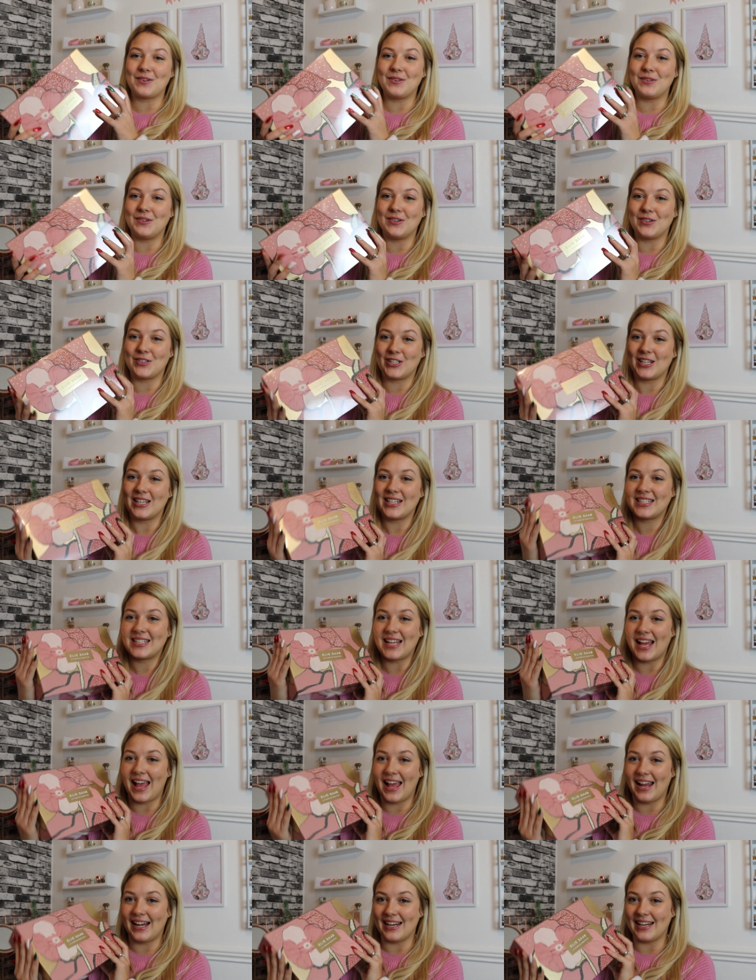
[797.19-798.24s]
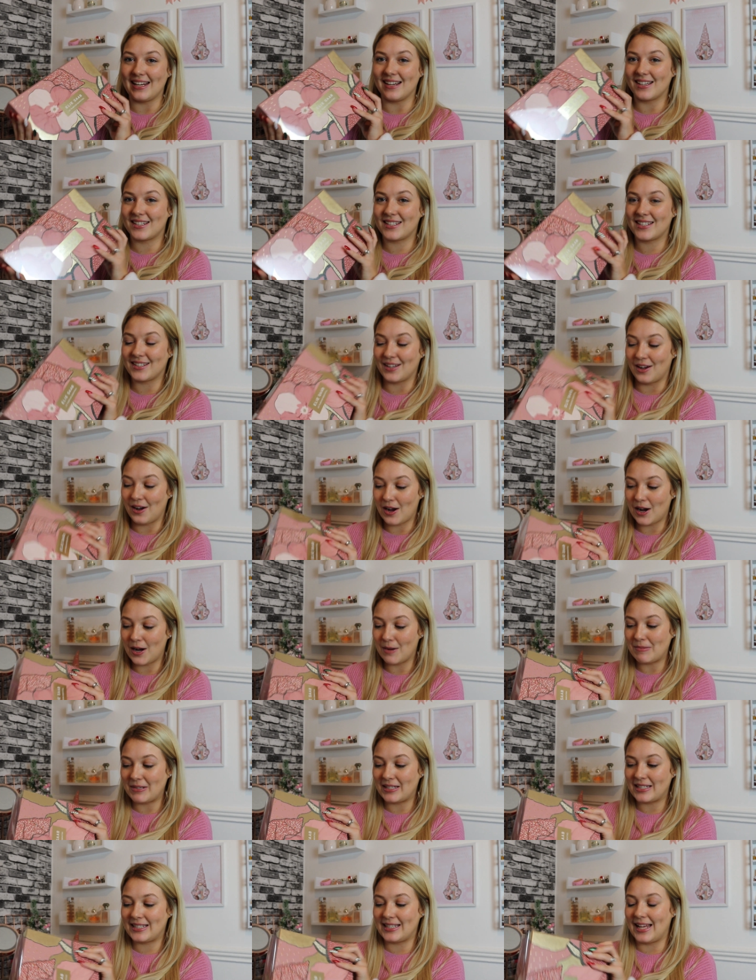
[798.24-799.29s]
gorgeous Ellie
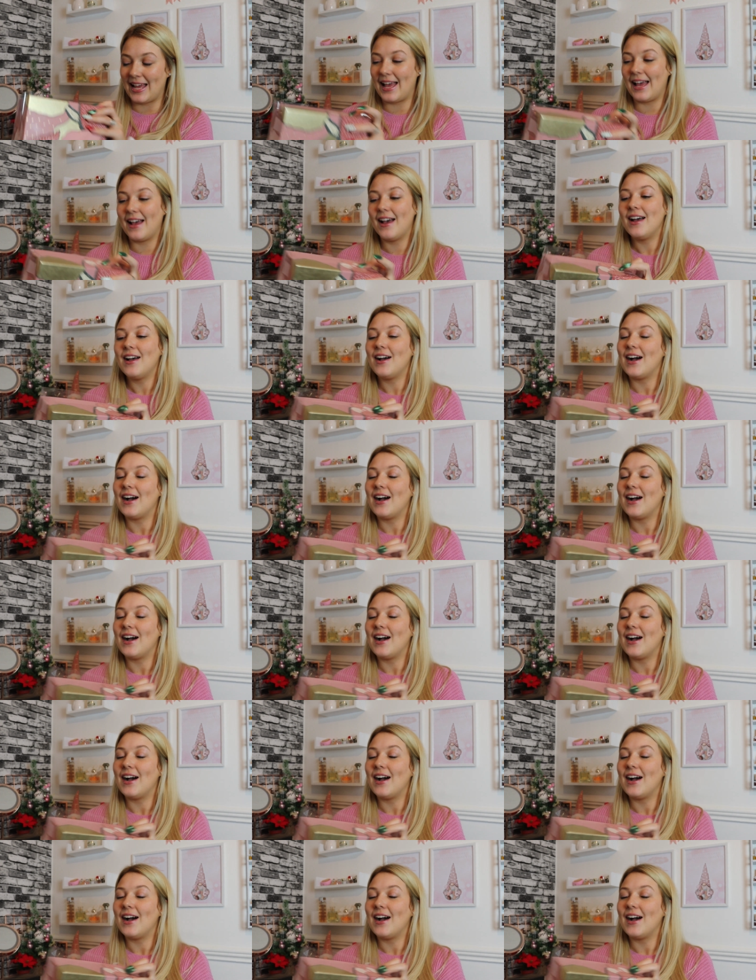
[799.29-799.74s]
Saab set.